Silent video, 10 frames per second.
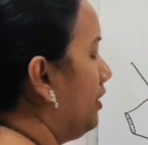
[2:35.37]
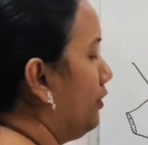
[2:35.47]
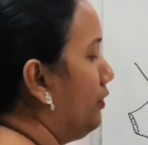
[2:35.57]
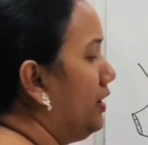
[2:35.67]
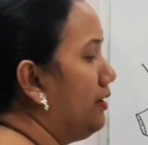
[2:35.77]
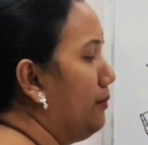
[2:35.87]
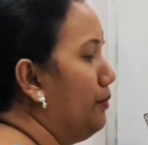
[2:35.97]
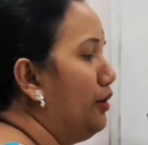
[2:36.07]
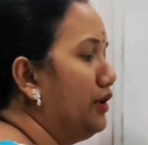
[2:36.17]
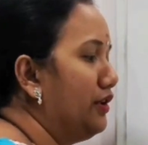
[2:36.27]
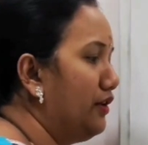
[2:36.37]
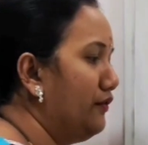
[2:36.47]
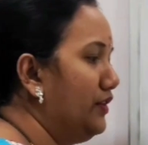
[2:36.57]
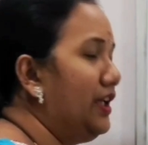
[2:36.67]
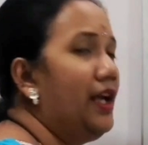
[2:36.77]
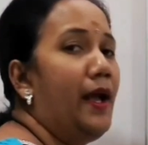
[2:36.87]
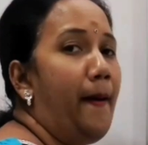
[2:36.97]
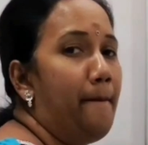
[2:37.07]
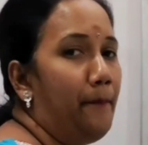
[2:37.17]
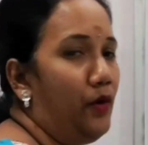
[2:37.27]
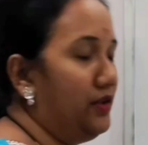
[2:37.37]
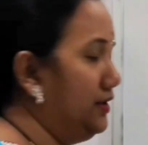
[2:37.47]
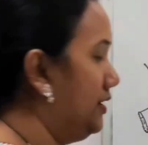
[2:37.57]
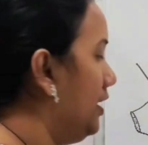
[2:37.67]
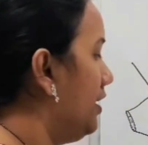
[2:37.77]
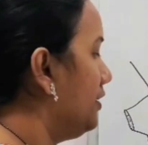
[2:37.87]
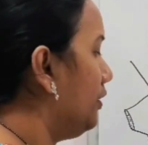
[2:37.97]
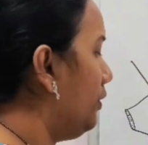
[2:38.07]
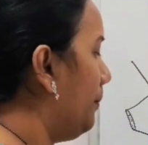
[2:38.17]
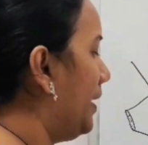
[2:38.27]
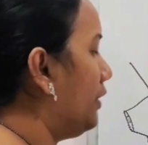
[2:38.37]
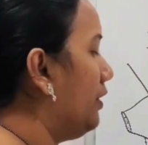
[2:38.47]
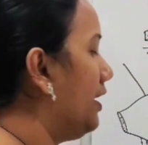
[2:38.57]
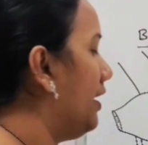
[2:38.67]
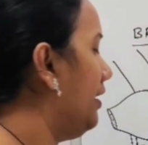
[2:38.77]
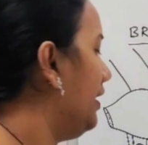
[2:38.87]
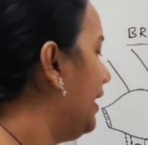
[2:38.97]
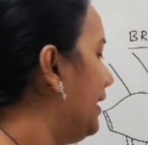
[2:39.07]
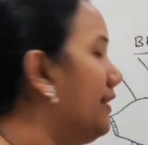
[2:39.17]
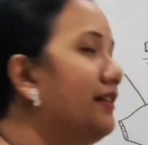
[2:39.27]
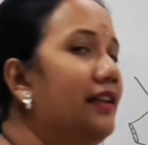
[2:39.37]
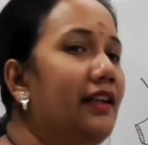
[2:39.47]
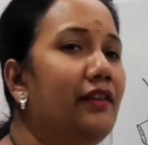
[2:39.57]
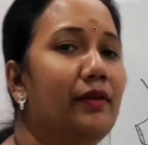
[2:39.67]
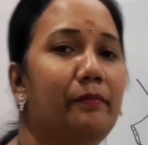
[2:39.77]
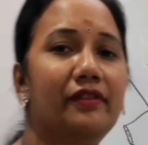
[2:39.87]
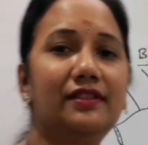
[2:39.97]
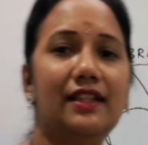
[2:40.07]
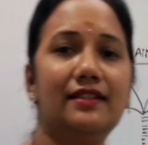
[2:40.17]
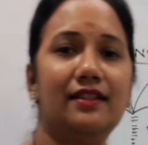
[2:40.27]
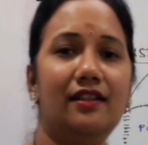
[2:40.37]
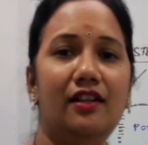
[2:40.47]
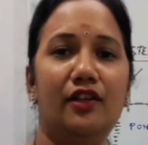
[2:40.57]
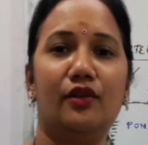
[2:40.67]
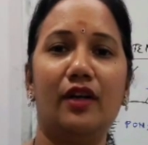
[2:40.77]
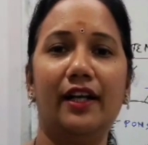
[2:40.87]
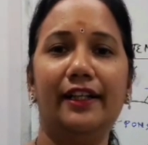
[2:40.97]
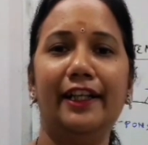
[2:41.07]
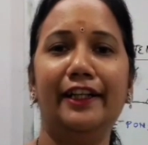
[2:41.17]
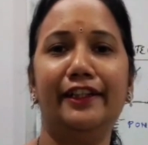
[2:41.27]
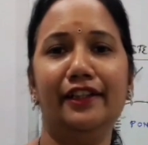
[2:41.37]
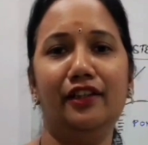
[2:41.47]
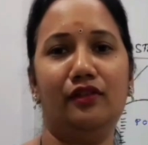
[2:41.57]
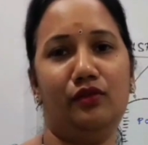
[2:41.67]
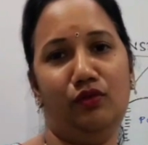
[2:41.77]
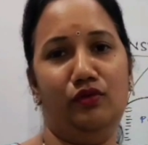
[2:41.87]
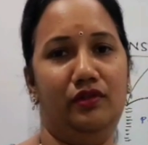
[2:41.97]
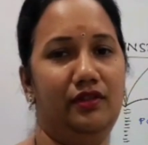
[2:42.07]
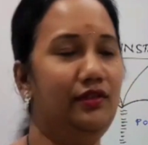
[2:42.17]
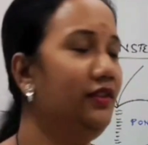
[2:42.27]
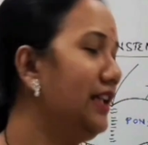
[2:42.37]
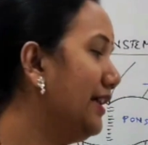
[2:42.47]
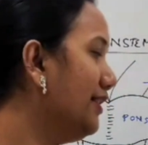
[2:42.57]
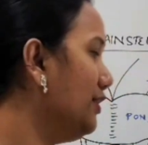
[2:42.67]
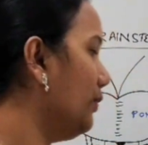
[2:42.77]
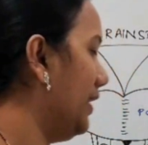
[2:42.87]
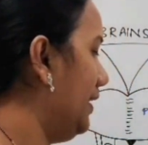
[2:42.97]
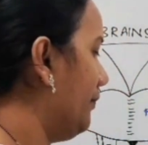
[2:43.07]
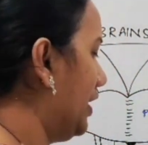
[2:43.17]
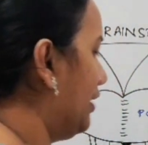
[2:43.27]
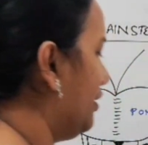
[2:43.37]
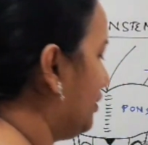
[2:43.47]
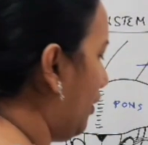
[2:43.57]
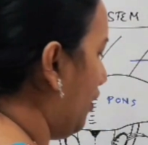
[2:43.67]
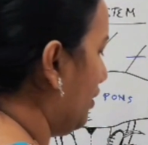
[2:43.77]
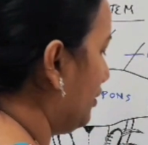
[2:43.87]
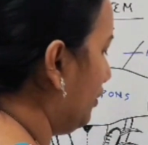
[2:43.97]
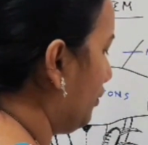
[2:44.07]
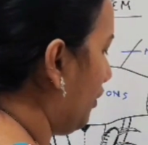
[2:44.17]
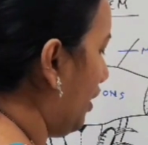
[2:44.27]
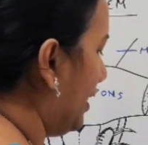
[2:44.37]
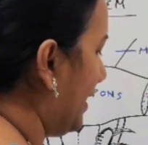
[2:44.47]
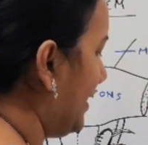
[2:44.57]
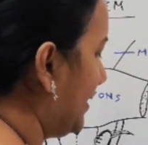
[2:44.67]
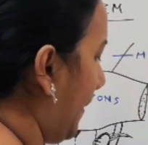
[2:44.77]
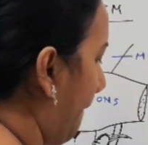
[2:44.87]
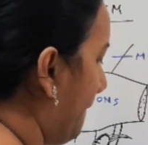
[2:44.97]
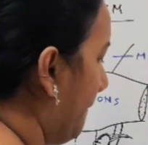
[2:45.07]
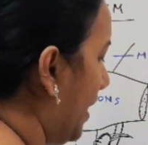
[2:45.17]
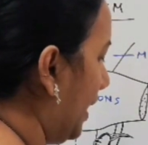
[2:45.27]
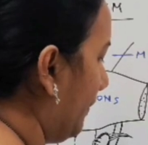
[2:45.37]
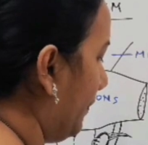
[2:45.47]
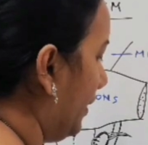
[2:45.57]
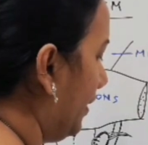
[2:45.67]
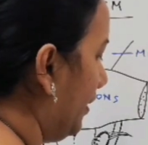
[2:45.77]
lower border of the pons. So medulla, it represents a truncated cone. So that is why it is also called as bulb.